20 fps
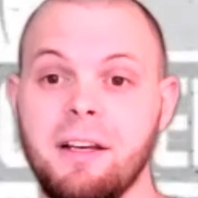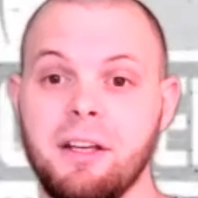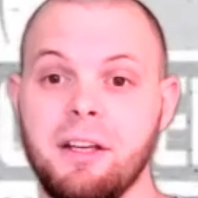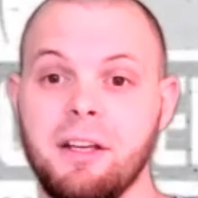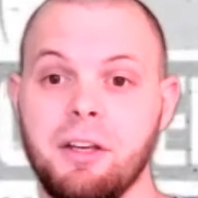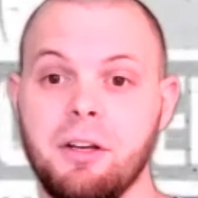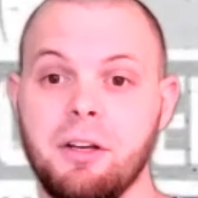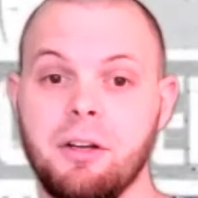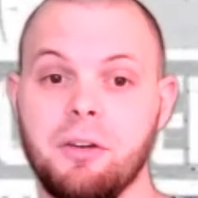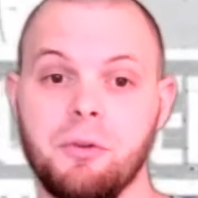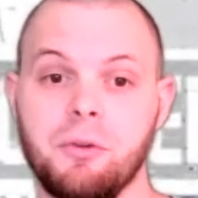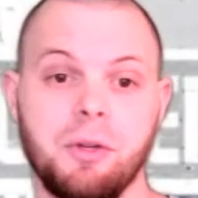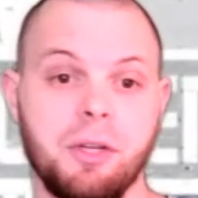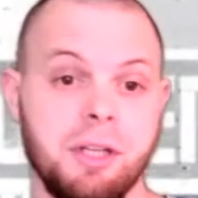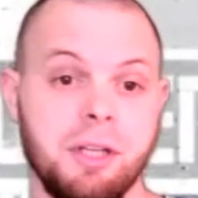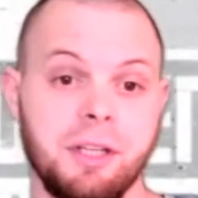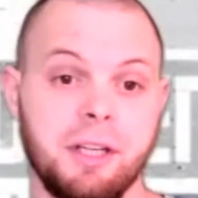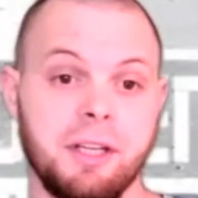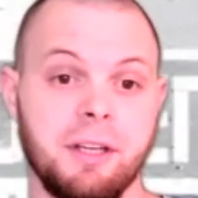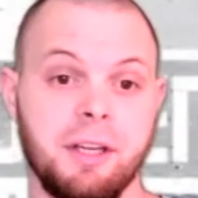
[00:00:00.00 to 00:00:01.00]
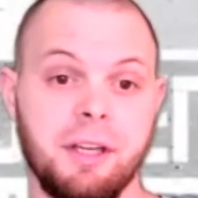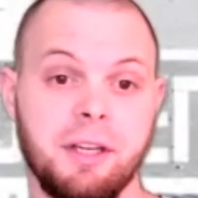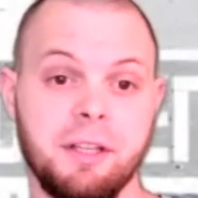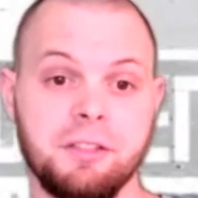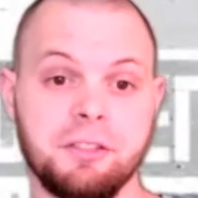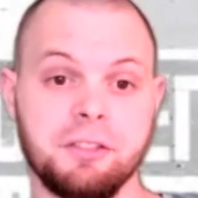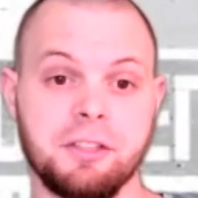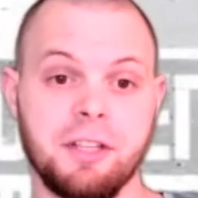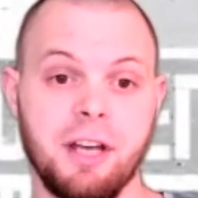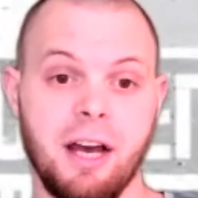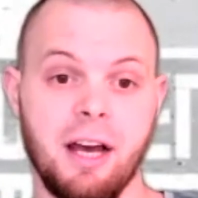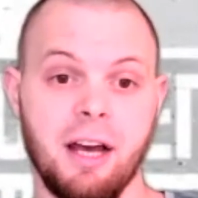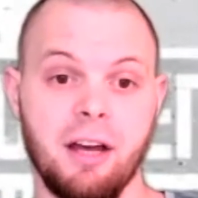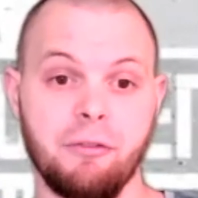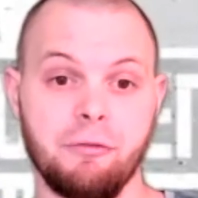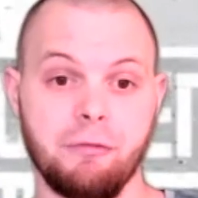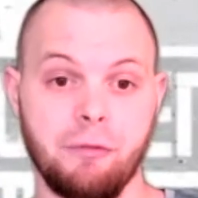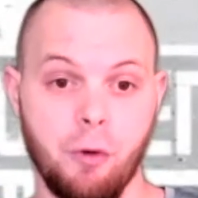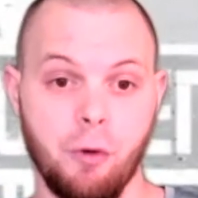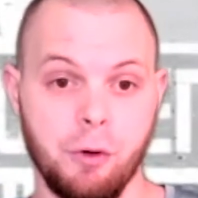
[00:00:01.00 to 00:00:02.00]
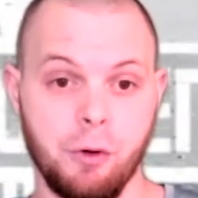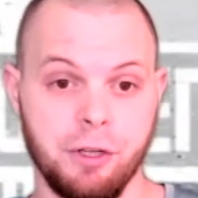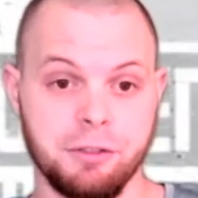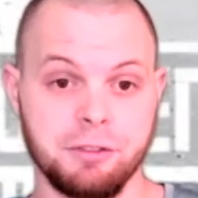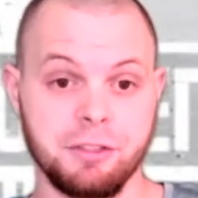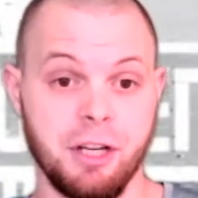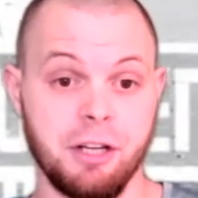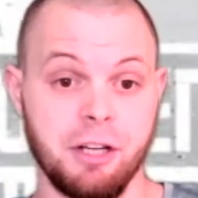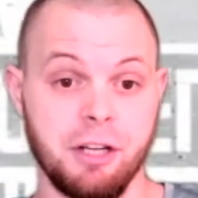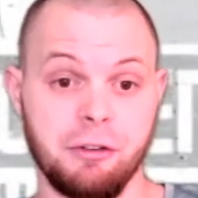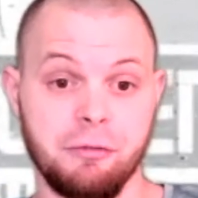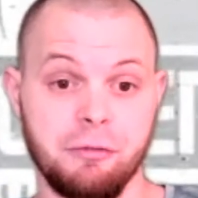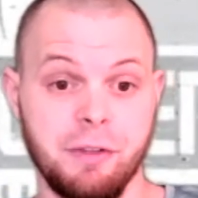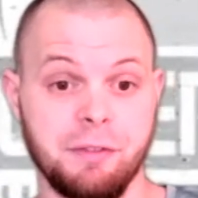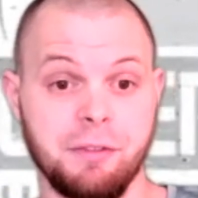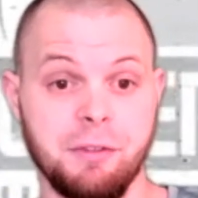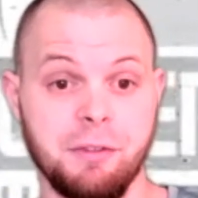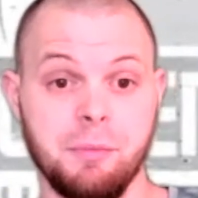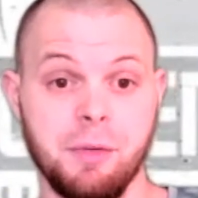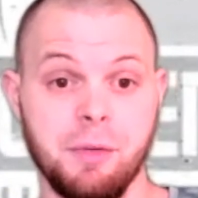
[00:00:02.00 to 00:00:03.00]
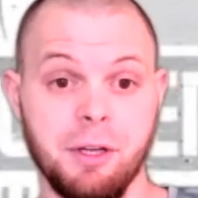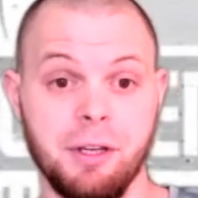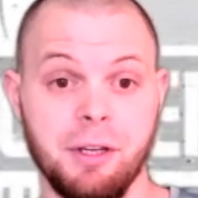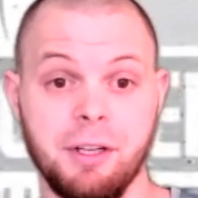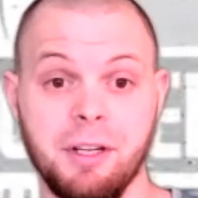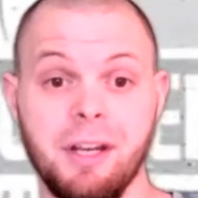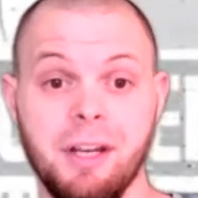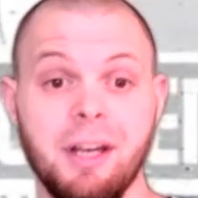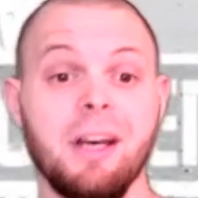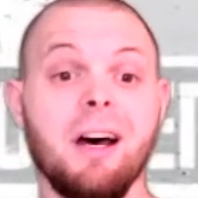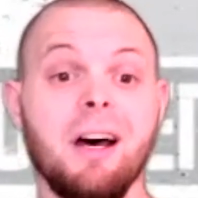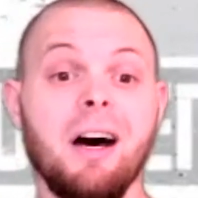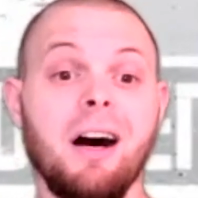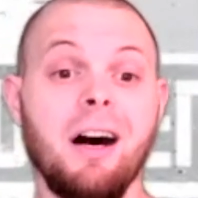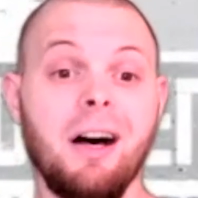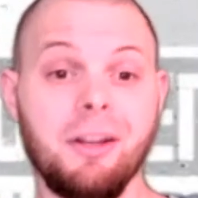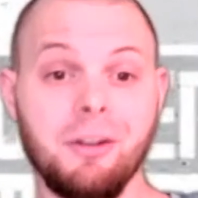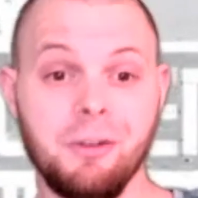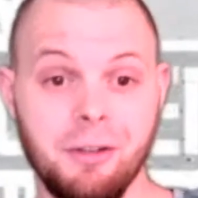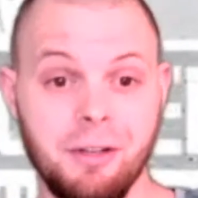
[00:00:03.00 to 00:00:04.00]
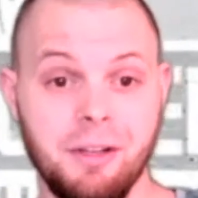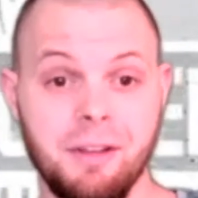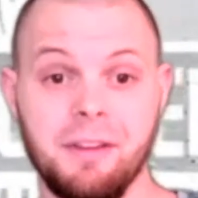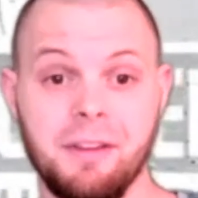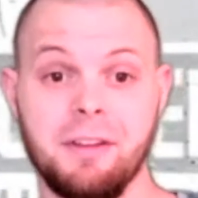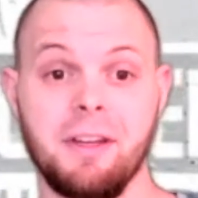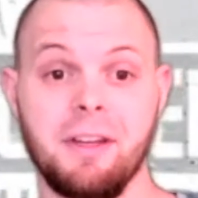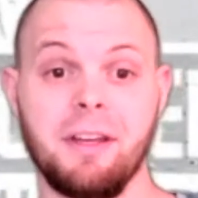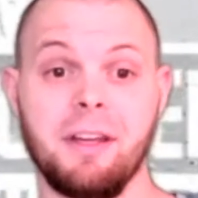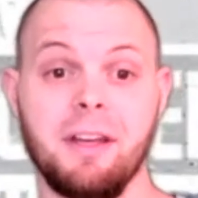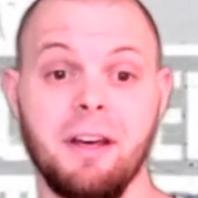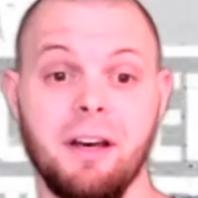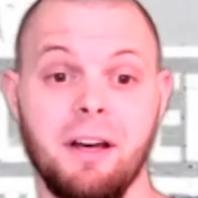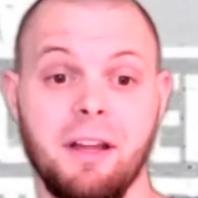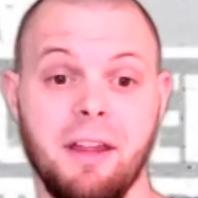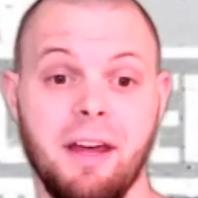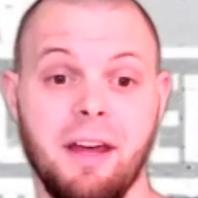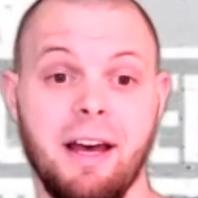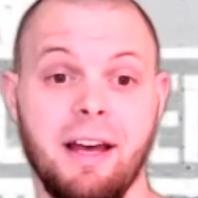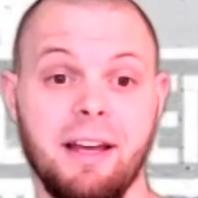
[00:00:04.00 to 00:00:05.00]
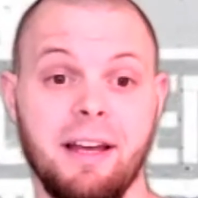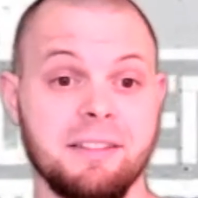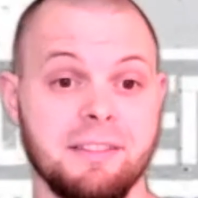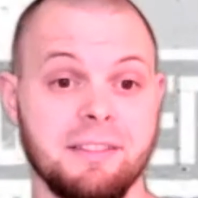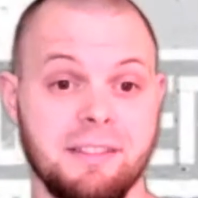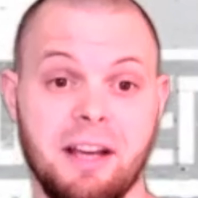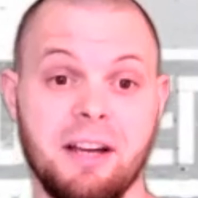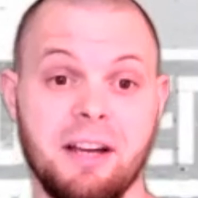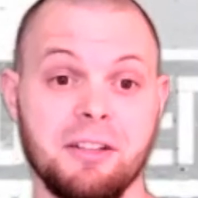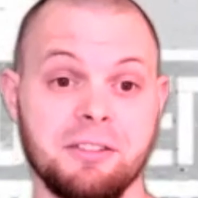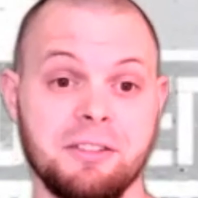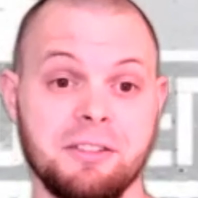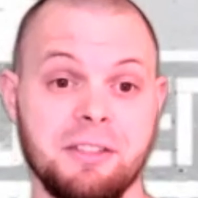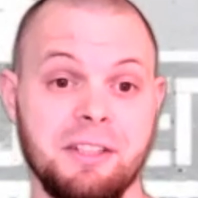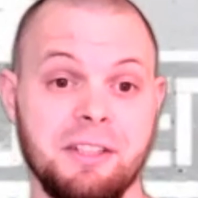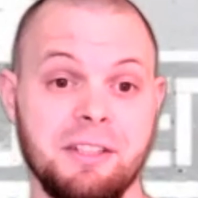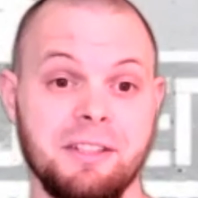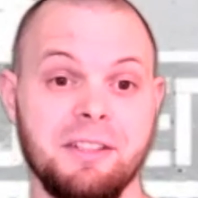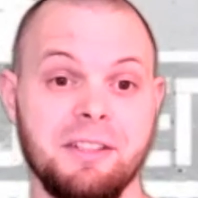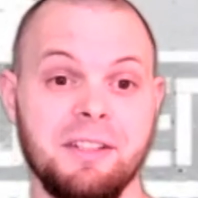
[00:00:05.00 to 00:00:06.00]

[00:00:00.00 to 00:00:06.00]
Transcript: you know, he he just got four years, 150 million. A hundred of the of that is guaranteed.